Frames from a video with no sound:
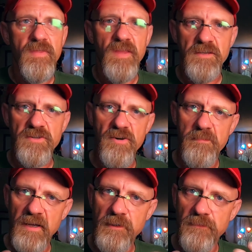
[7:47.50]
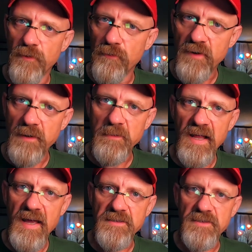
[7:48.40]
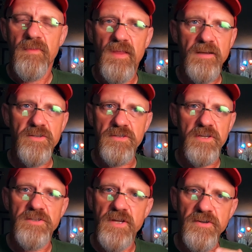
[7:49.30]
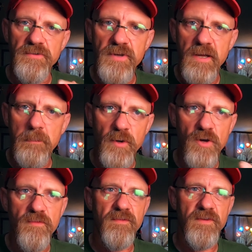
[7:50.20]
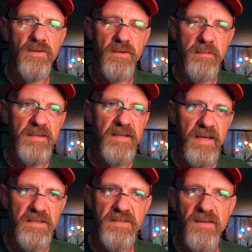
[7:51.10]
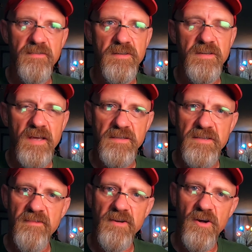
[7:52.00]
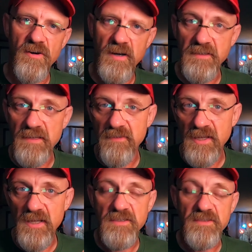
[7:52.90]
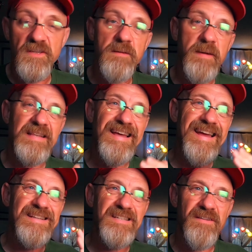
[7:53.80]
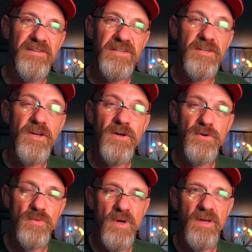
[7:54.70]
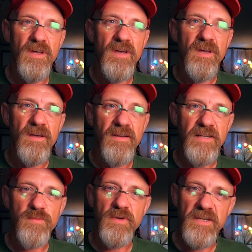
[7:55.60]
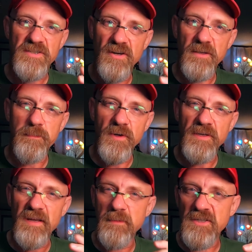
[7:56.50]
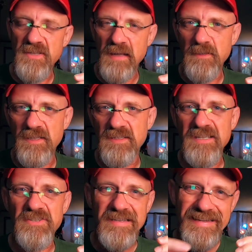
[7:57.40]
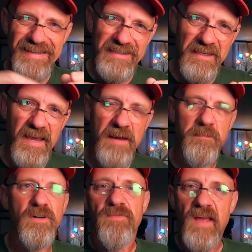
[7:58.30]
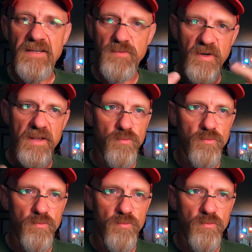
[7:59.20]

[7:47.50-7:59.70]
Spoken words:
They started making a full frame glass. They just continued to improve it. You know, they made the A7, A7R, A7S. Then they made the A7 II. And that's when they started putting image stabilization in the camera. That's when it